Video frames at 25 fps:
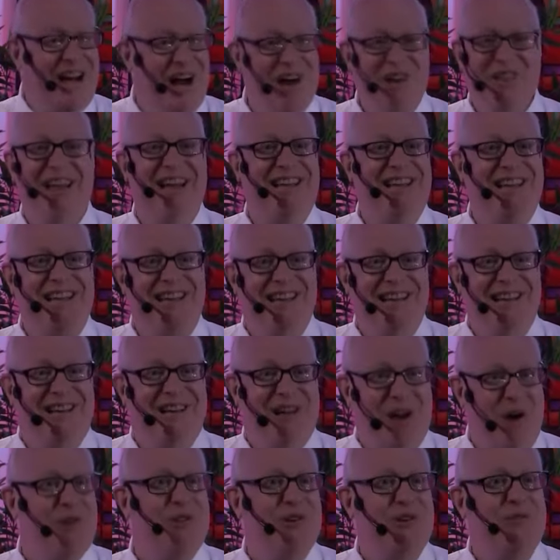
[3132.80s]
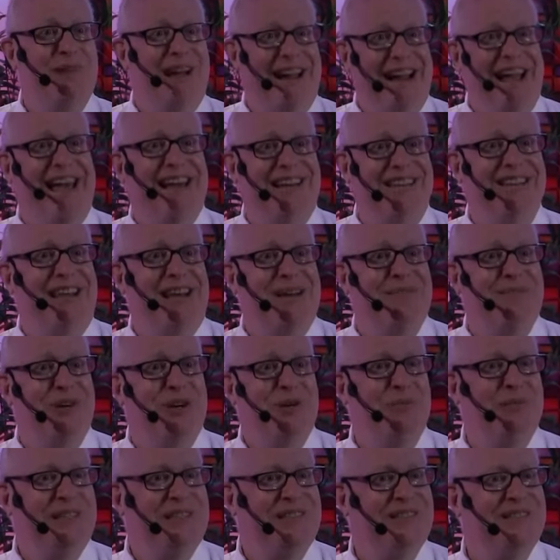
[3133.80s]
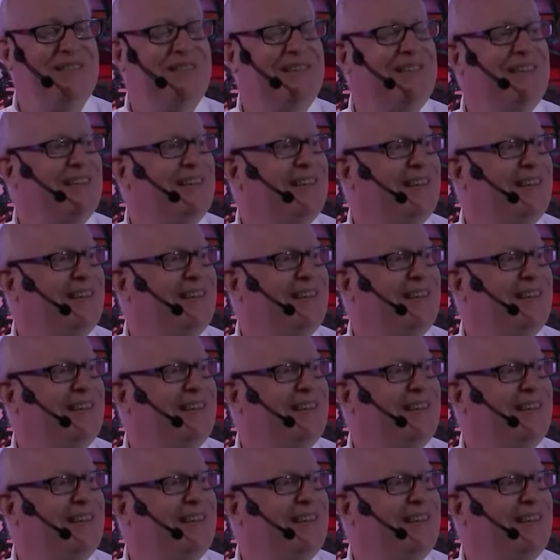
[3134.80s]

And all that could go through my head at that moment